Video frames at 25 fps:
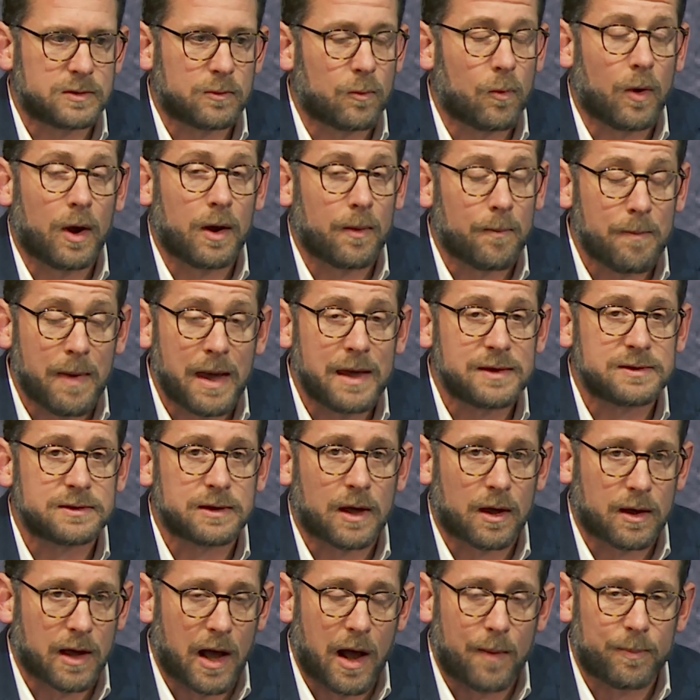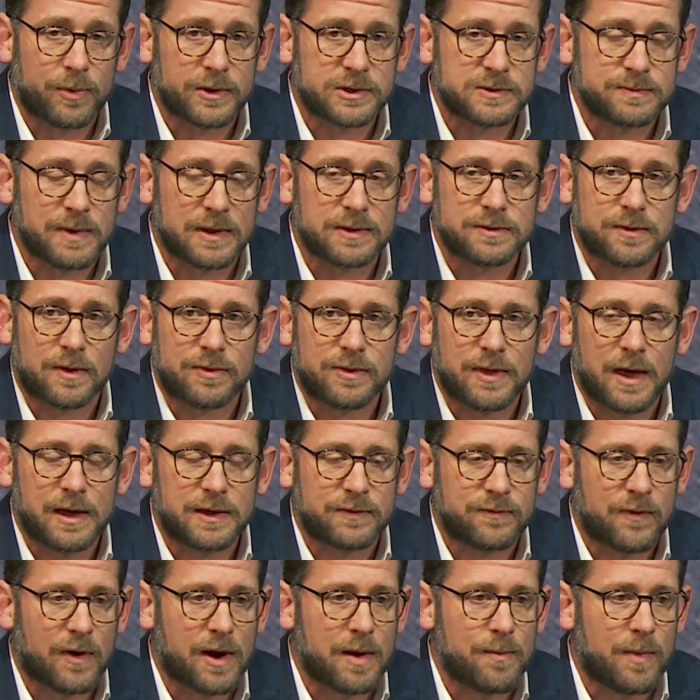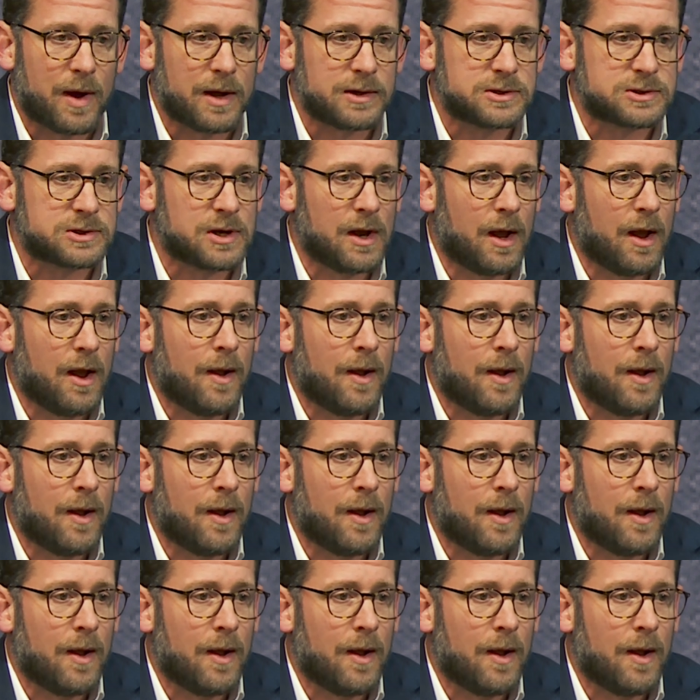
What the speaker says: an amazing accomplishment. So thanks very much,